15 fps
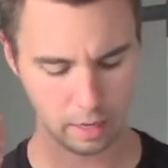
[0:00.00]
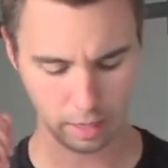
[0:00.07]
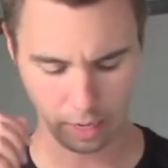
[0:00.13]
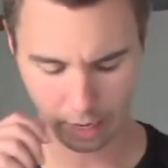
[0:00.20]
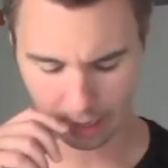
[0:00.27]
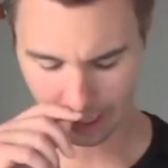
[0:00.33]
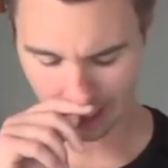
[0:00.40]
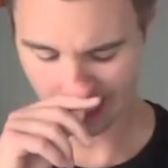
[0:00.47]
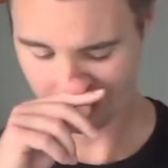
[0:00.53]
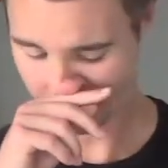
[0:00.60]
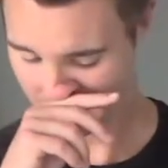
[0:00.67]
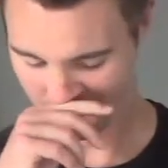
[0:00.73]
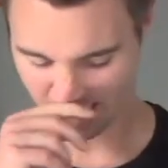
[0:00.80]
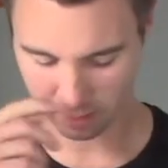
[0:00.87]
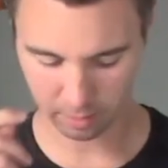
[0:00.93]
and
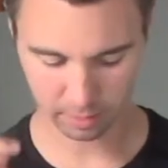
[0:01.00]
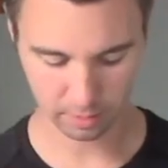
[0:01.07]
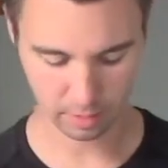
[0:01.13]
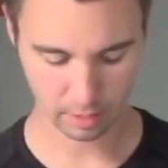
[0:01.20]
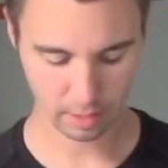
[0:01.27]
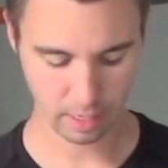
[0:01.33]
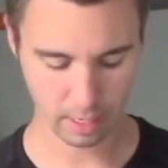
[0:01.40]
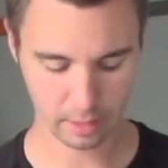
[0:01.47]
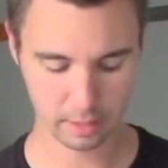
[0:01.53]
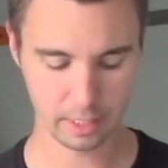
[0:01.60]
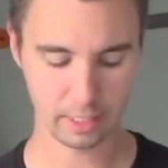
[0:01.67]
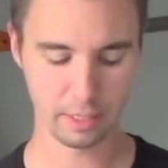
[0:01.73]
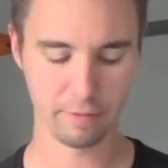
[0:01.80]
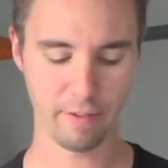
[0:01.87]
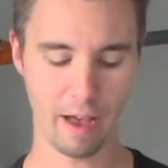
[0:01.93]

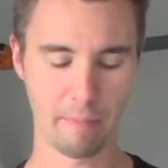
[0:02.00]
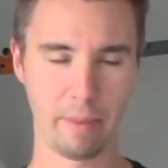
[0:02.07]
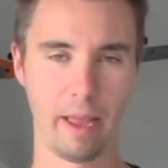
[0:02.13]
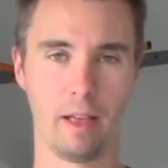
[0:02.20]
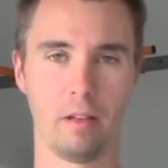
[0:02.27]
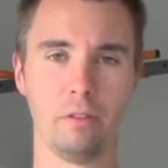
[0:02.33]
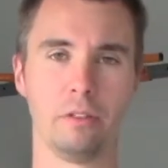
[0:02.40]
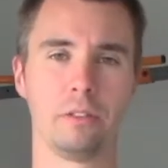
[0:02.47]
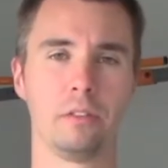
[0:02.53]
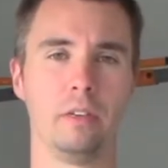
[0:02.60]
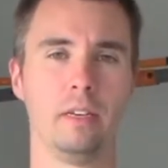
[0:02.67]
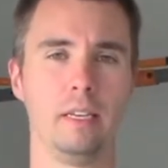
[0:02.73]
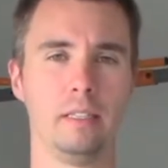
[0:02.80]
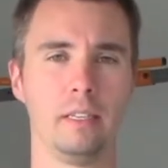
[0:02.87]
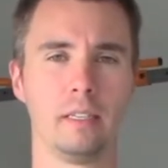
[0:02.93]
65 pounds
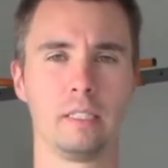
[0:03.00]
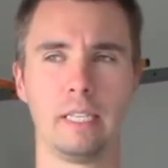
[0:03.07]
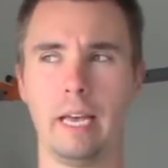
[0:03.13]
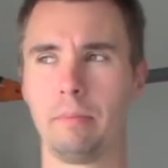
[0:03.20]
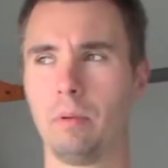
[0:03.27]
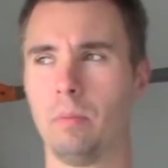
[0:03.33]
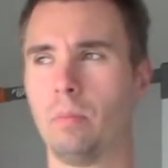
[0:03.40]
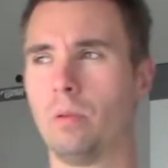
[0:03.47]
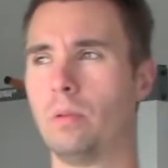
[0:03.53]
is acceptable.